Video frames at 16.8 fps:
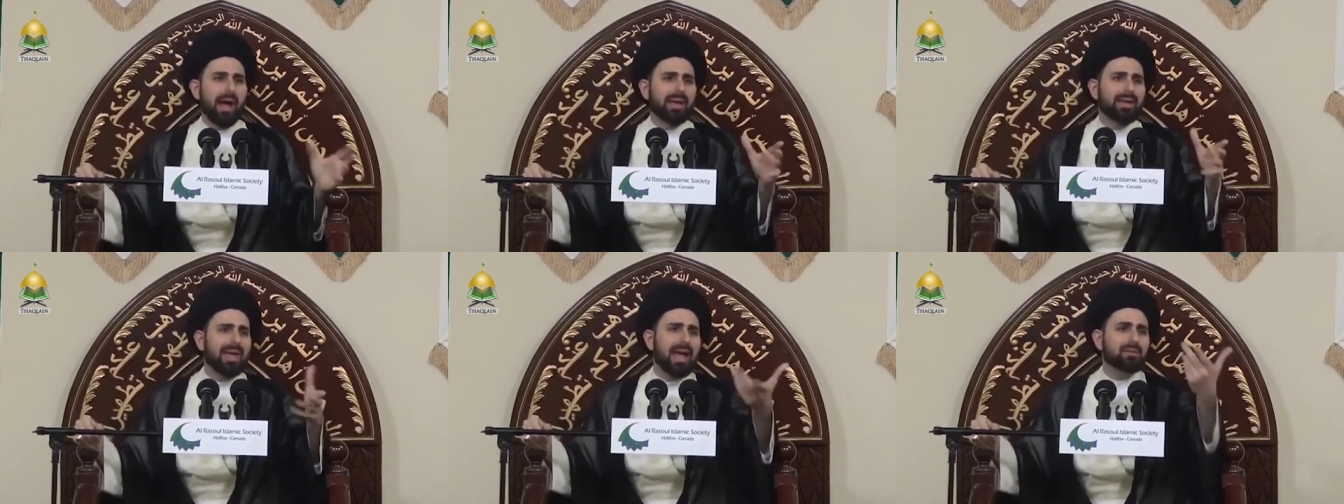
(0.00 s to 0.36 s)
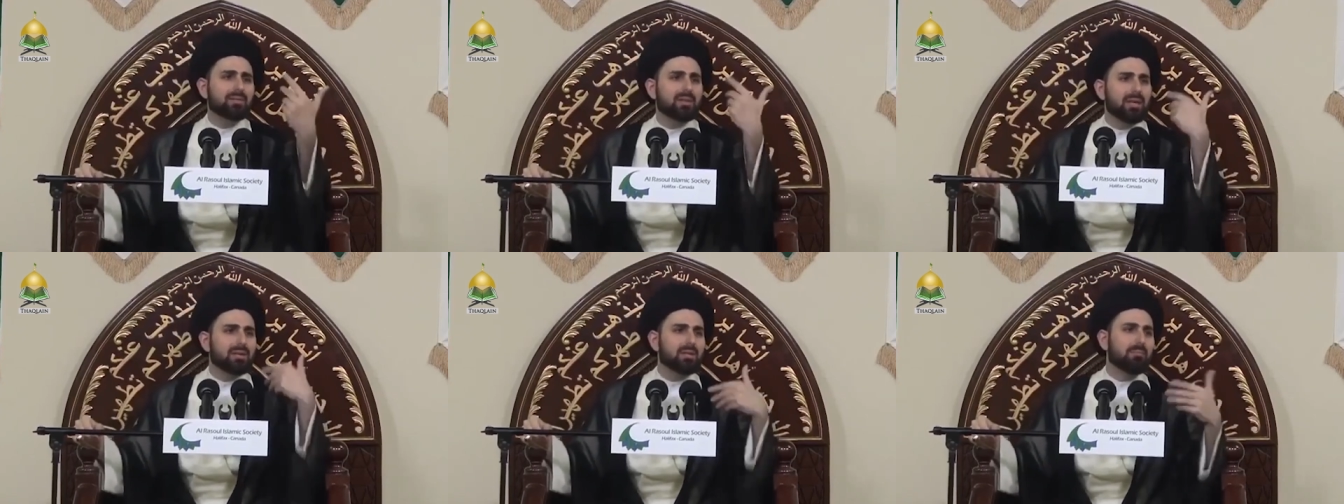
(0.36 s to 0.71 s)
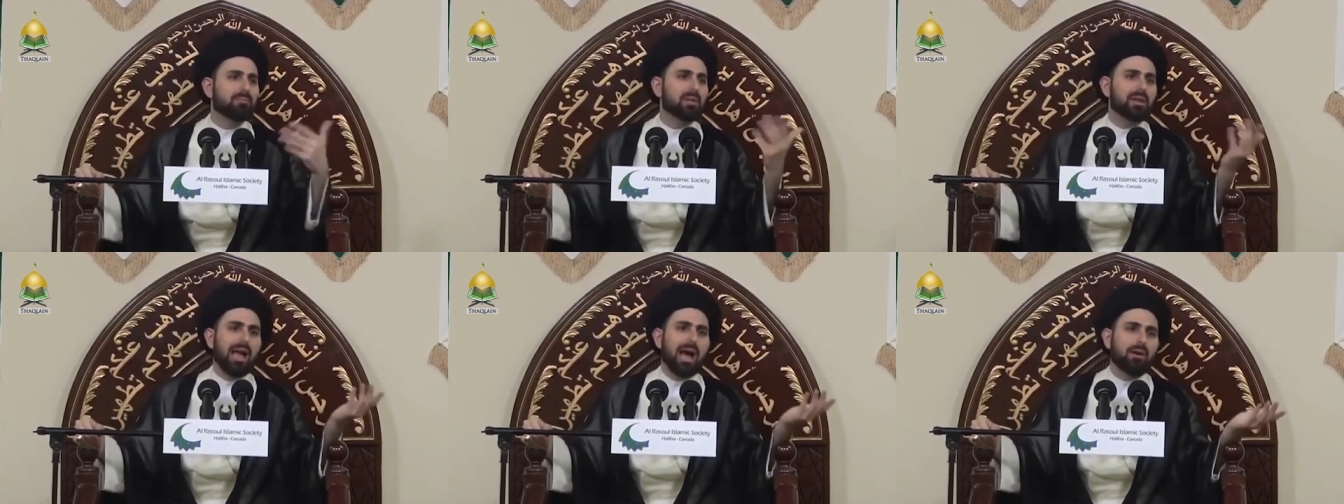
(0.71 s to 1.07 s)
I can't take
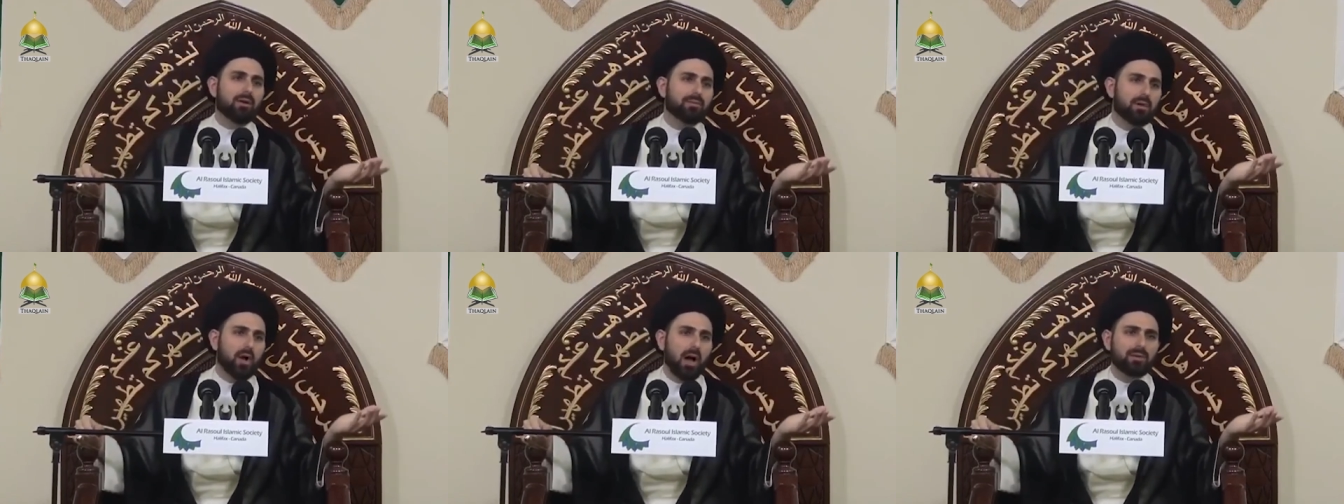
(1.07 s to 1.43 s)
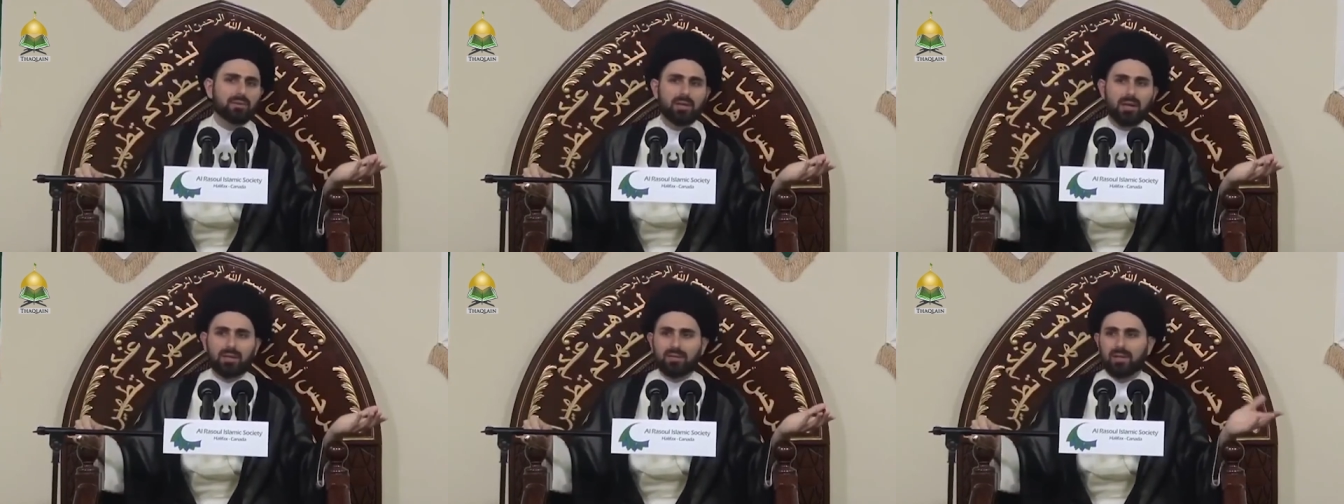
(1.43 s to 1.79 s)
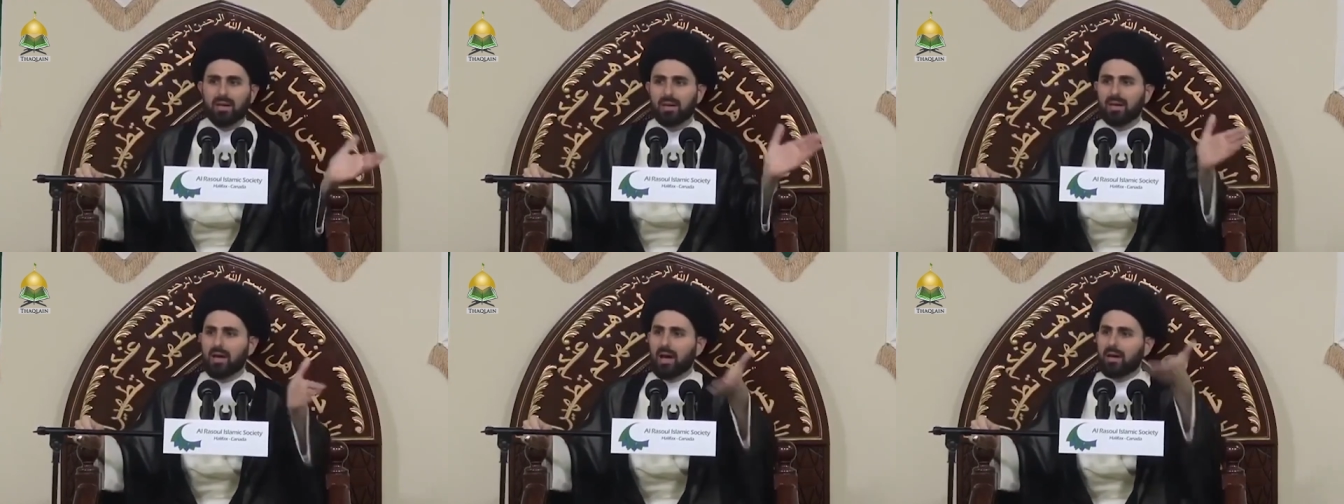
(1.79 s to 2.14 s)
something out of context
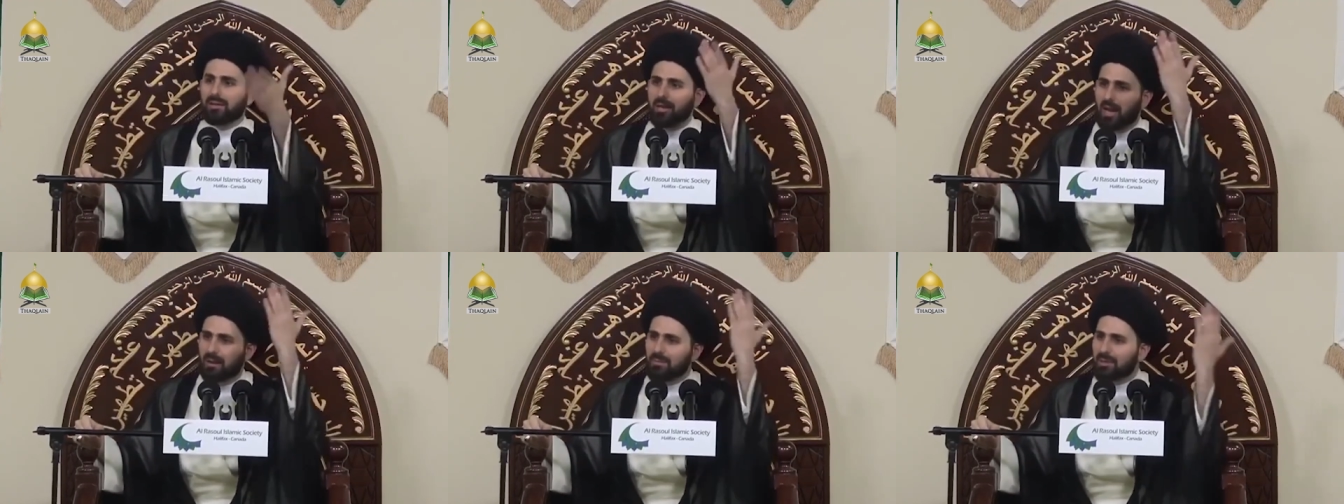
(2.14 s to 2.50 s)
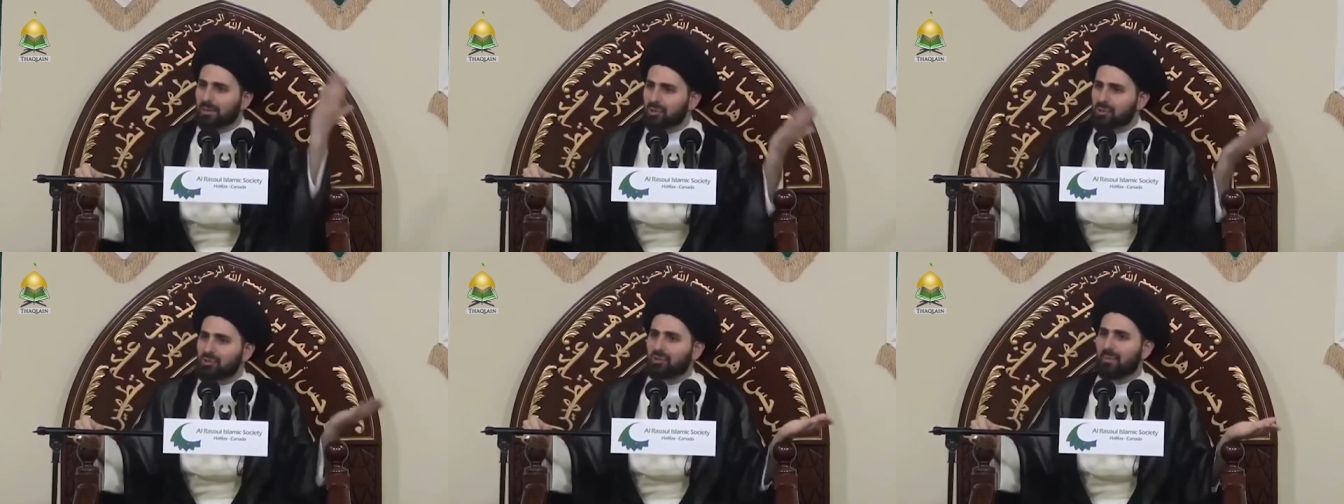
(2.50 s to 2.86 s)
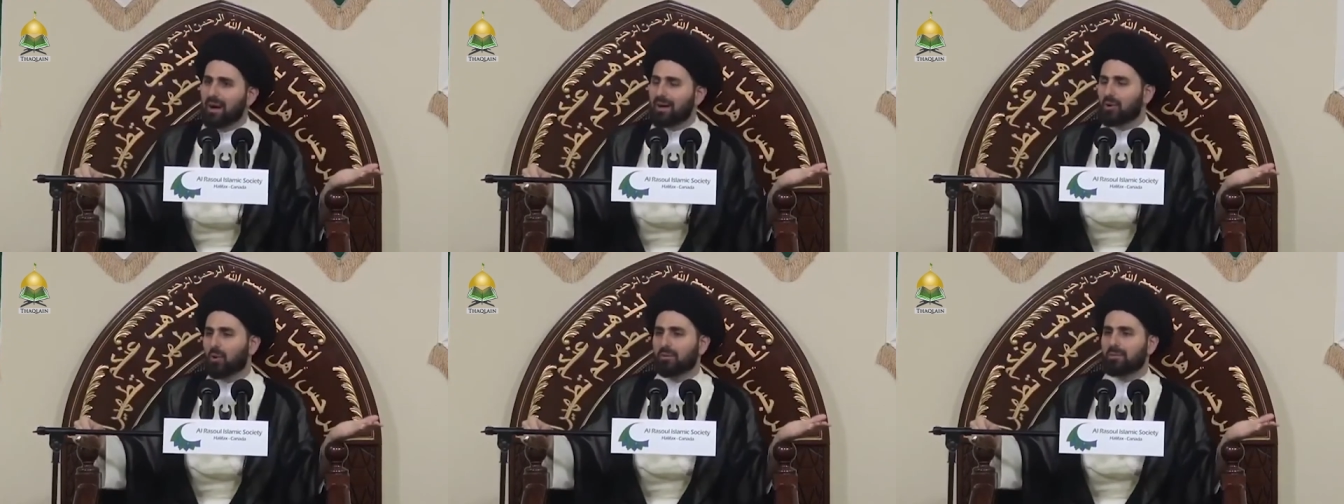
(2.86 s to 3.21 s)
and come and issue
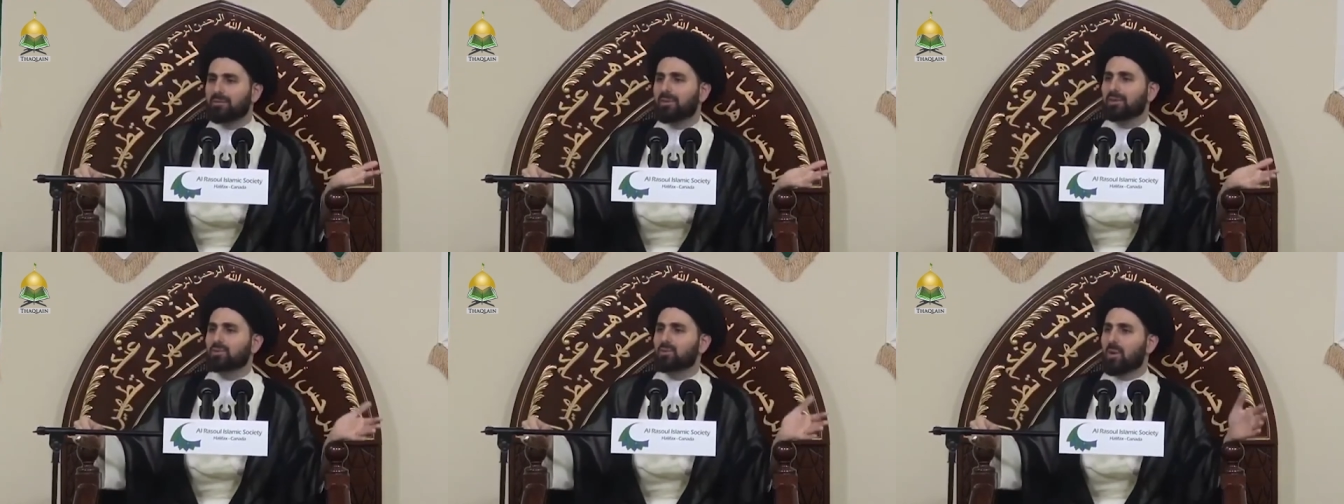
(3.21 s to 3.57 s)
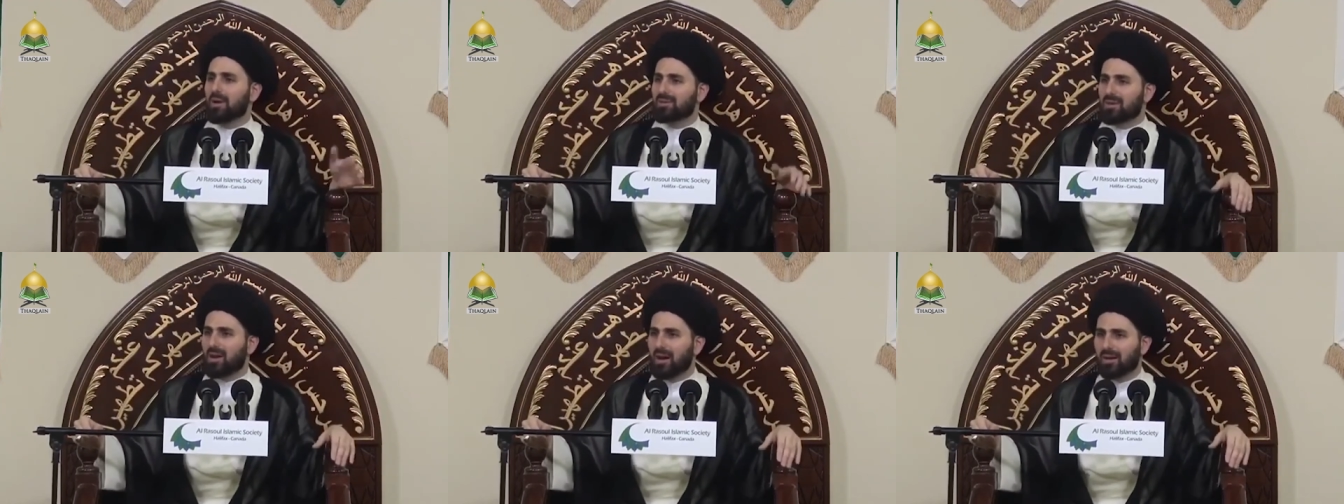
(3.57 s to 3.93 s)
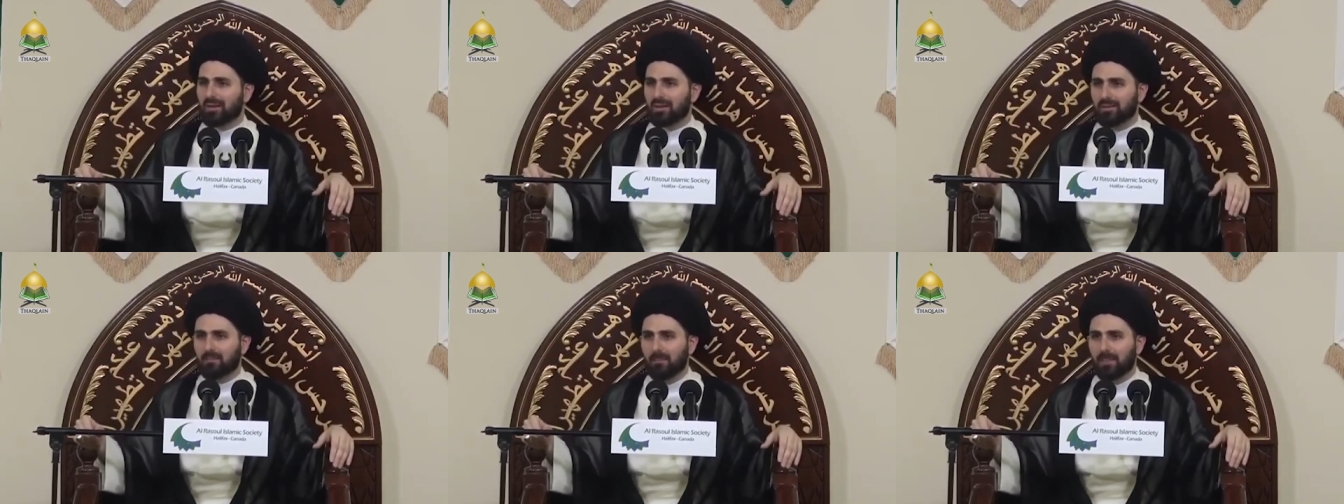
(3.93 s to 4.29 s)
my own fatwas
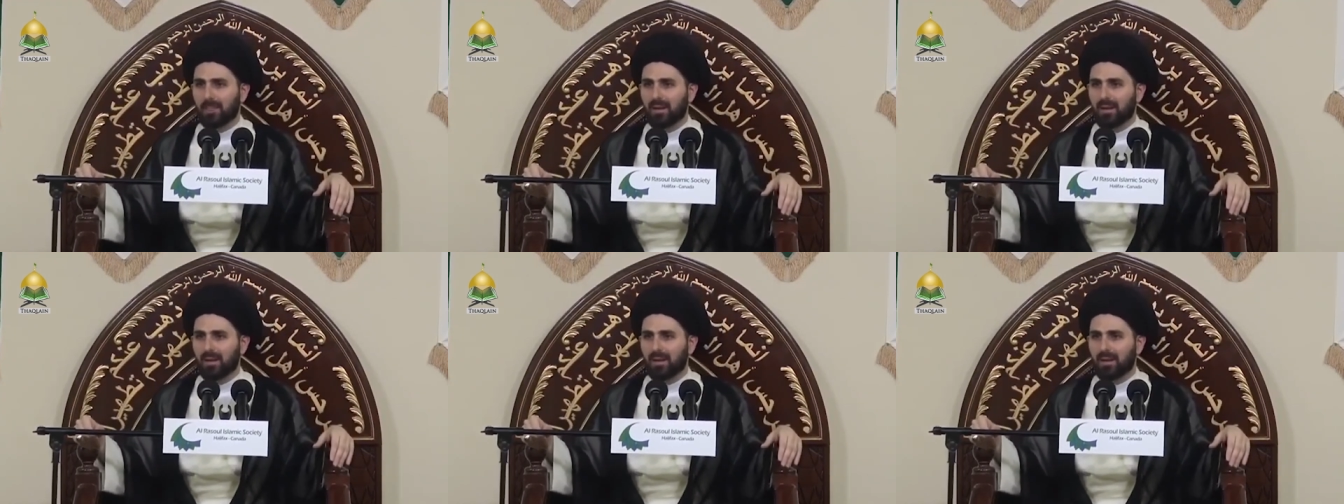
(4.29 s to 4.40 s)
on it.